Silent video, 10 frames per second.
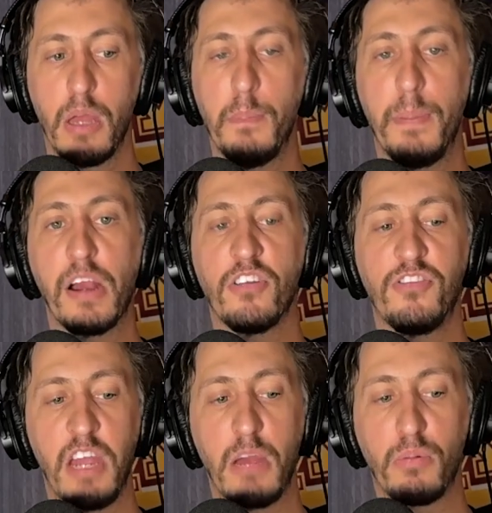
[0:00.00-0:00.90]
Bears
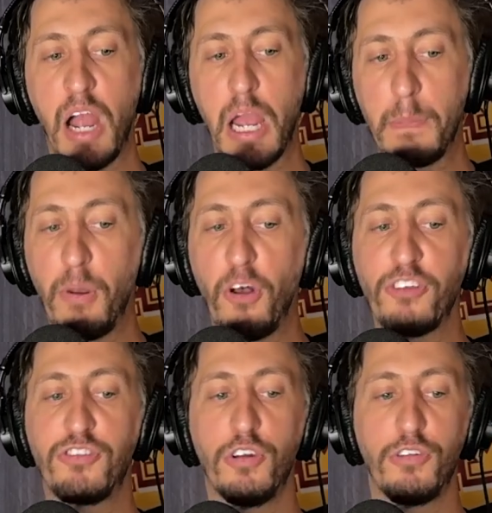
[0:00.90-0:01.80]
GM Ryan Poles
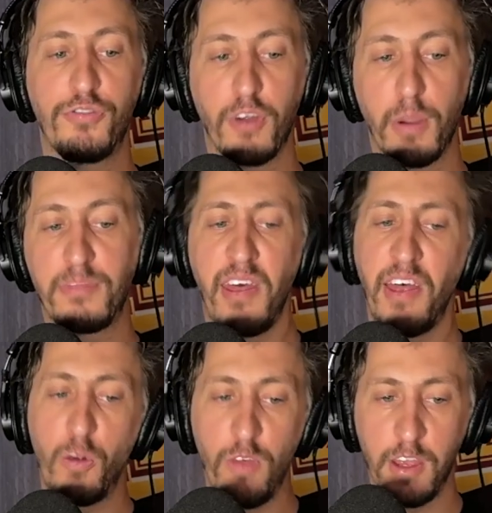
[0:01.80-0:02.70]
stood firm,
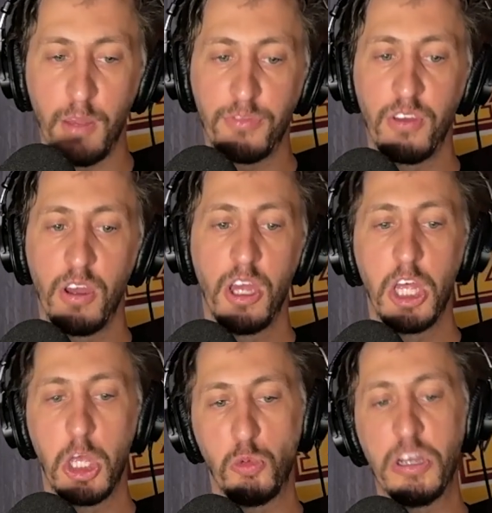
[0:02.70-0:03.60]
telling Williams,
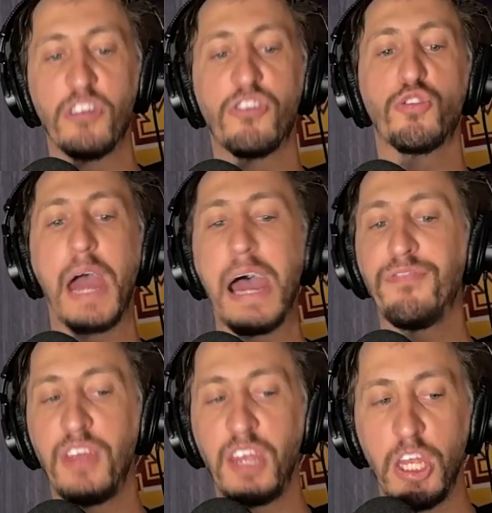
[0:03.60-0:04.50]
we are
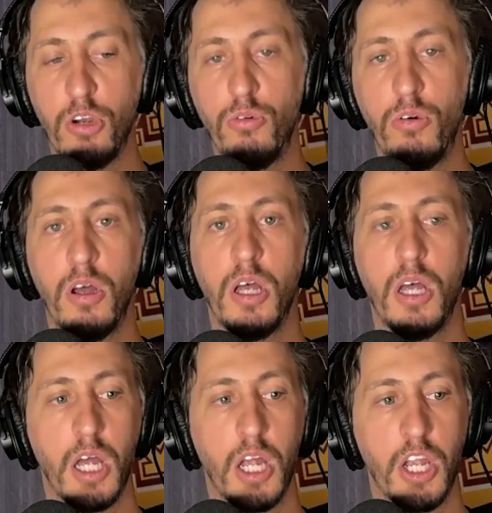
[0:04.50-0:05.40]
drafting you
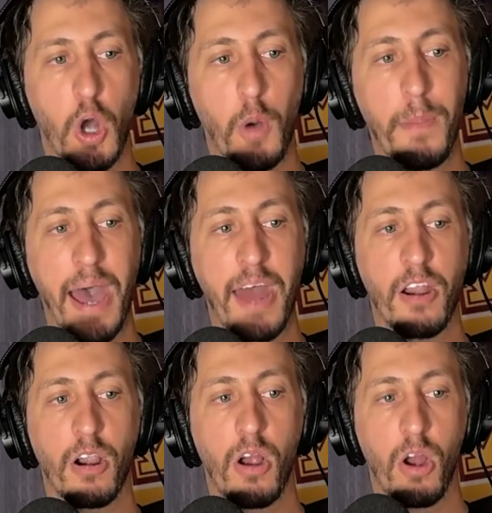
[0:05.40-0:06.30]
no
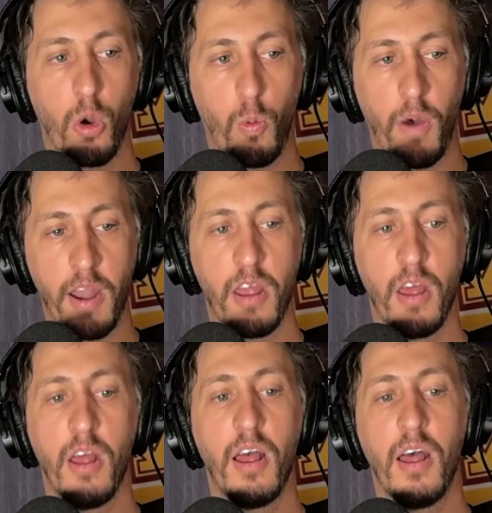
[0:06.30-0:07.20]
matter what.
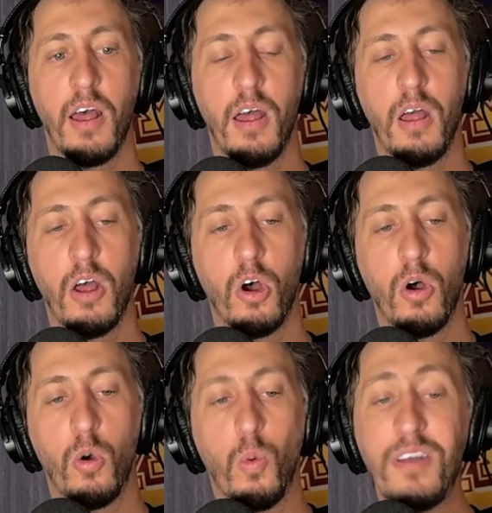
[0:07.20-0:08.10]

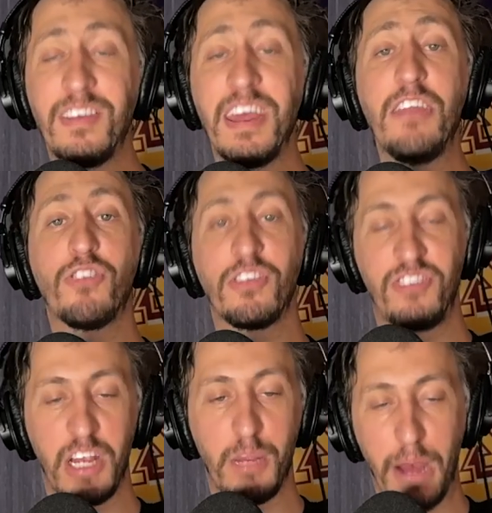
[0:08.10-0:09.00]
What's
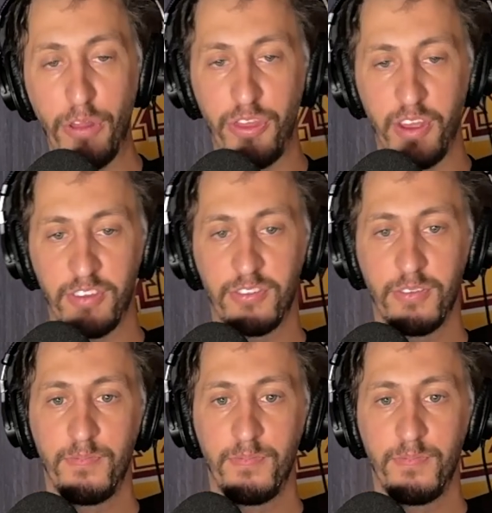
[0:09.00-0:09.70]
interesting about this